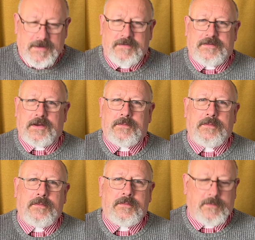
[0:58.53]

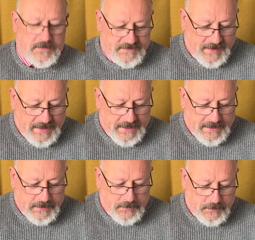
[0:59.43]
So we're staying
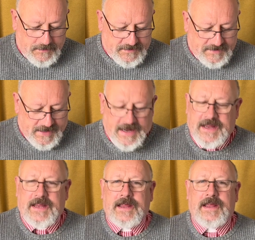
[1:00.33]
indoors
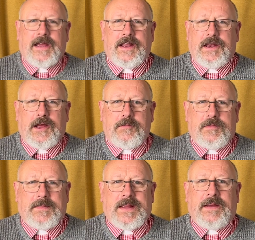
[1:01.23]
today and hope
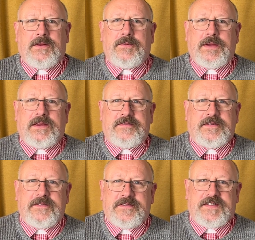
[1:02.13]
to be out in a week or
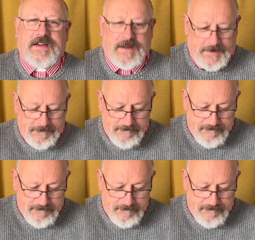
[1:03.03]
two's time.